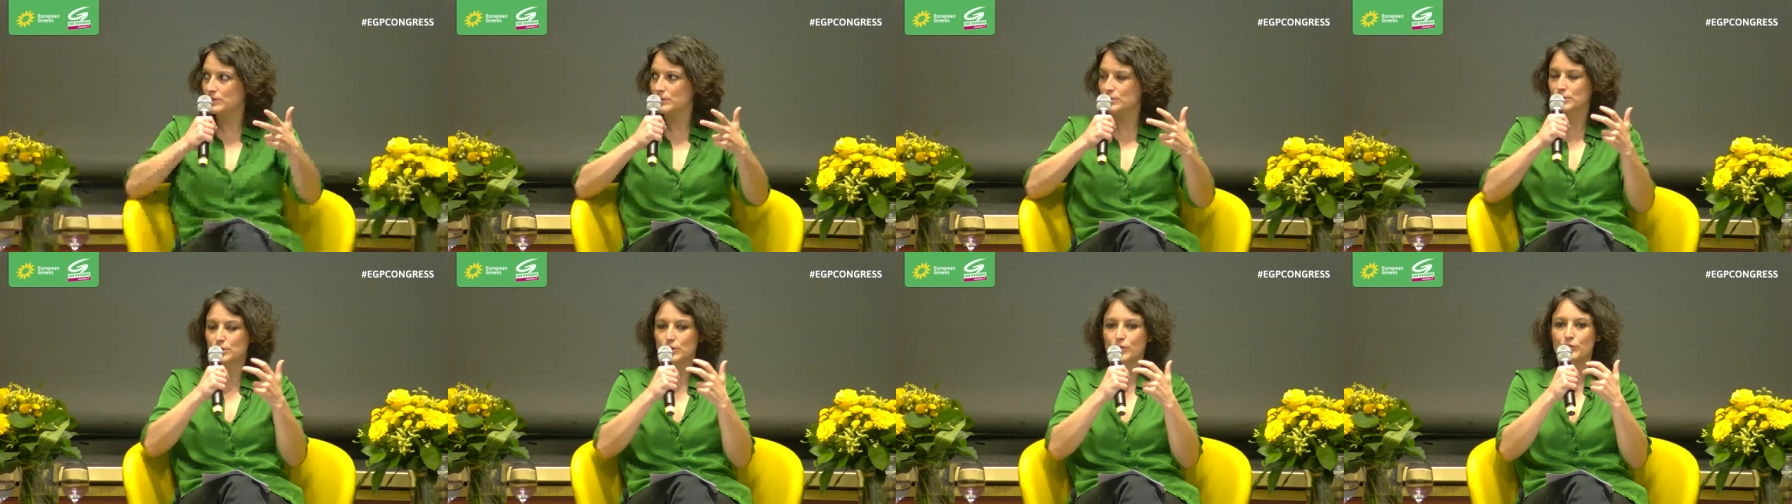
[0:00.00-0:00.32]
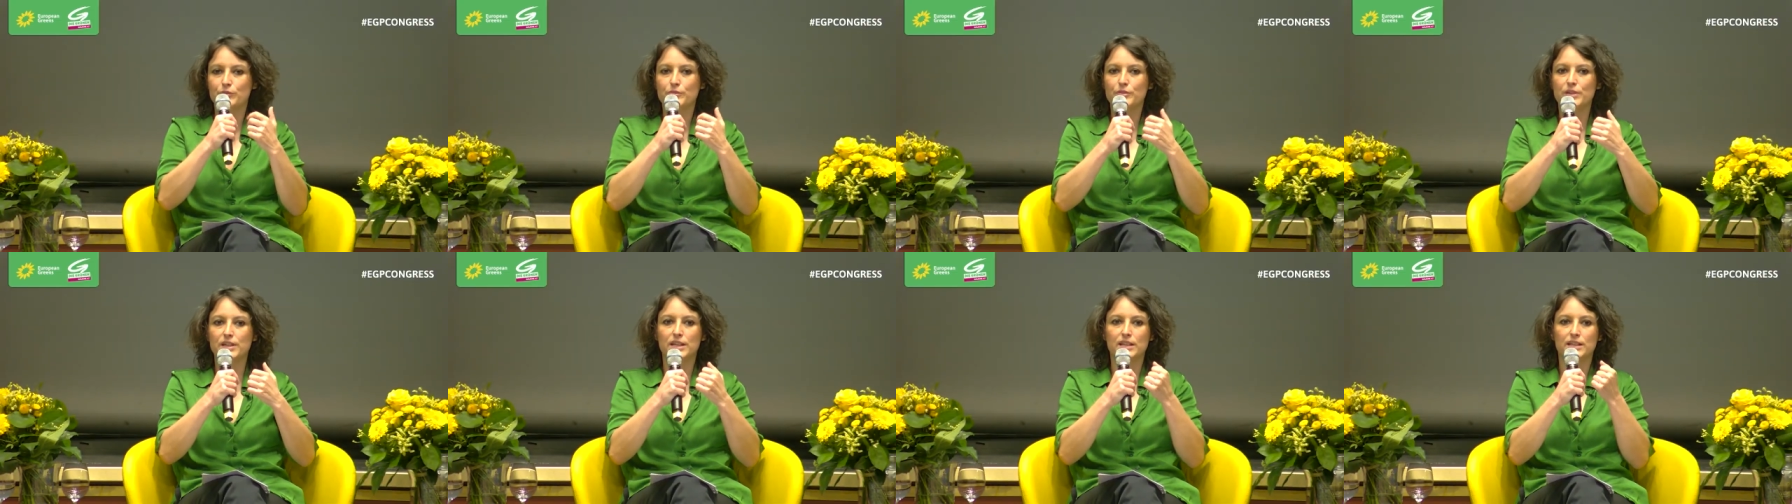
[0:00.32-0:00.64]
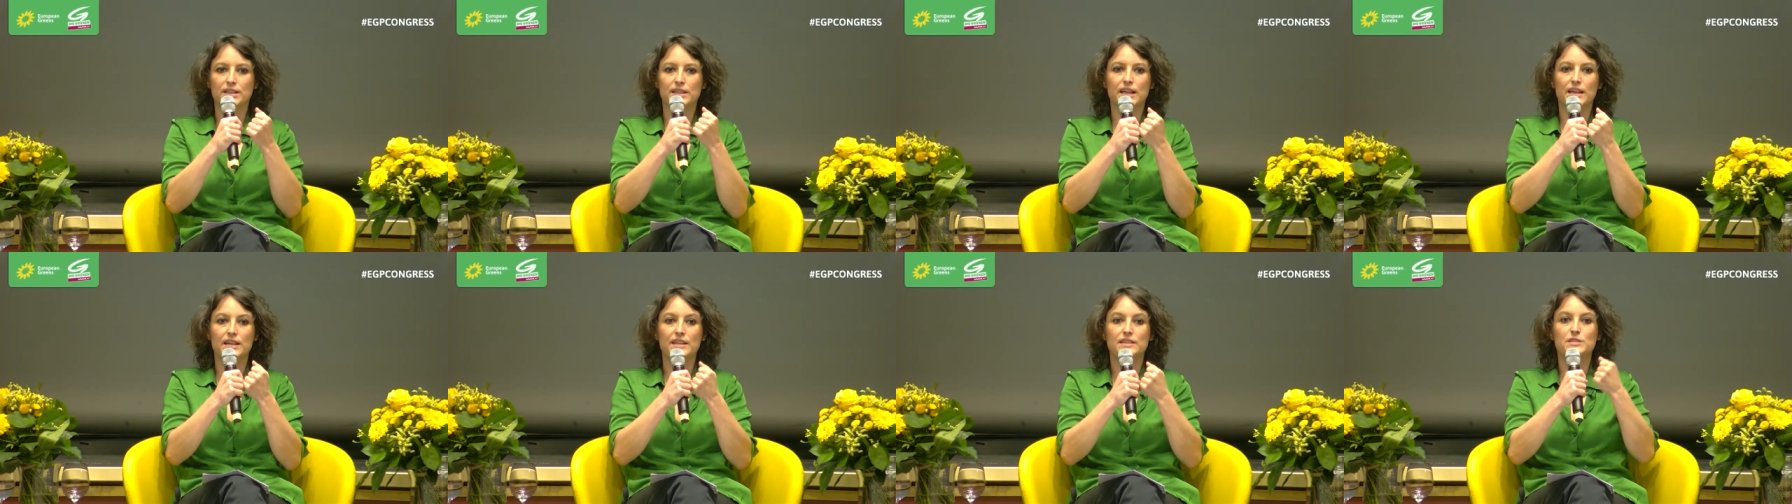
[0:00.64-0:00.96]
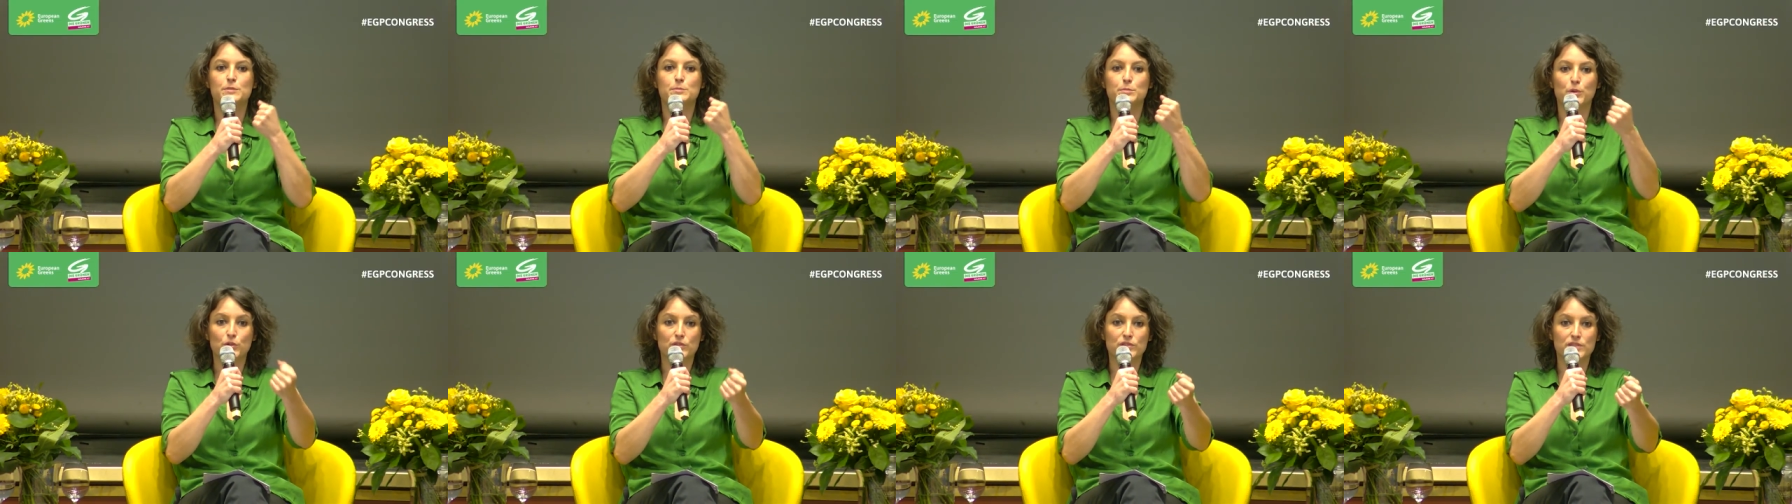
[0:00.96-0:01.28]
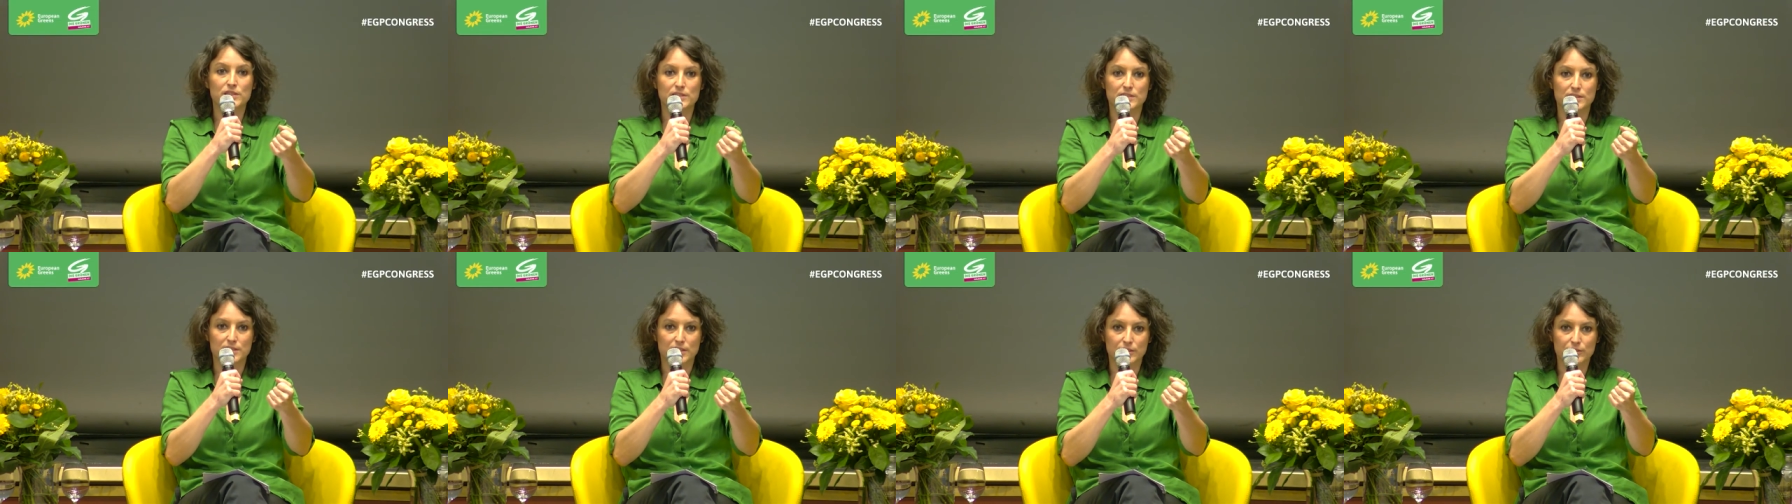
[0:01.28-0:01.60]
something that is
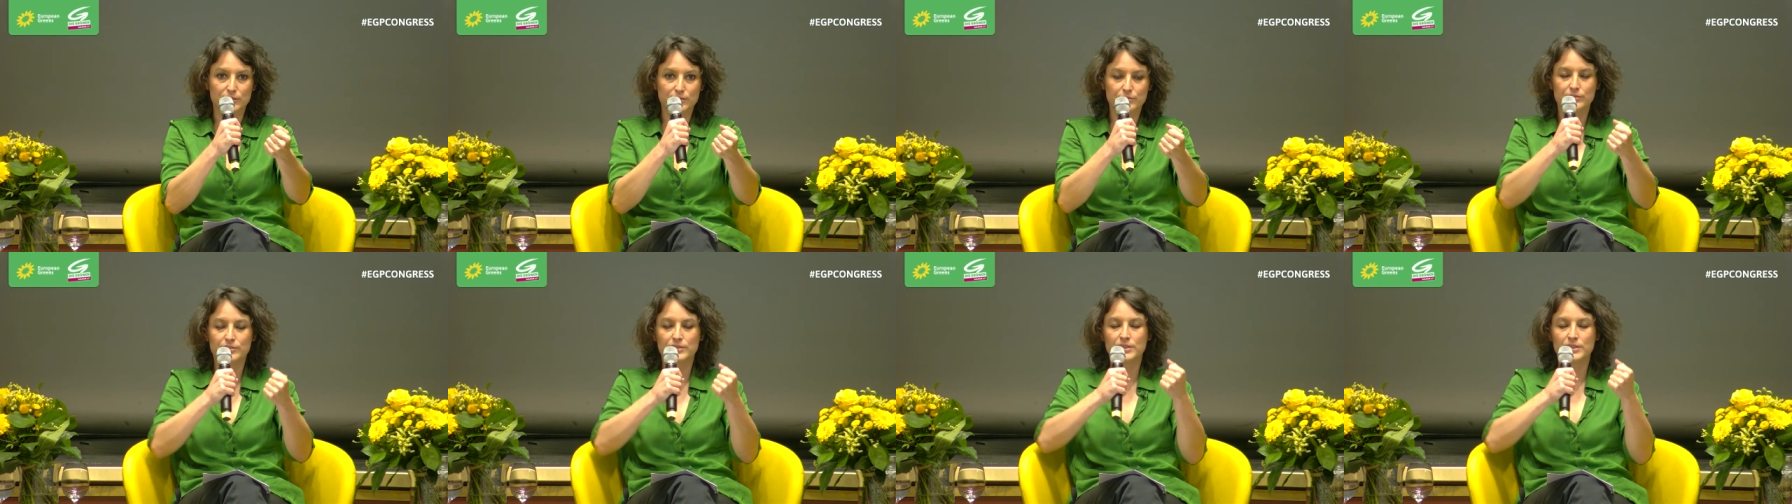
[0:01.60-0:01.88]
positive,